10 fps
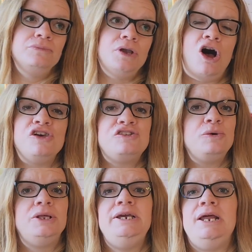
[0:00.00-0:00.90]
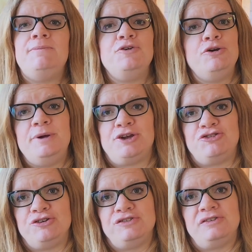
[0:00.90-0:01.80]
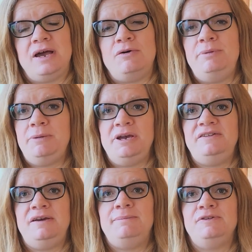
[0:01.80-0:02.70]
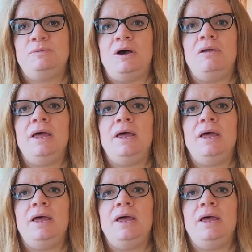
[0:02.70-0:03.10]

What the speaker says: Also, clean up for your pictures. That would be a big tip as well.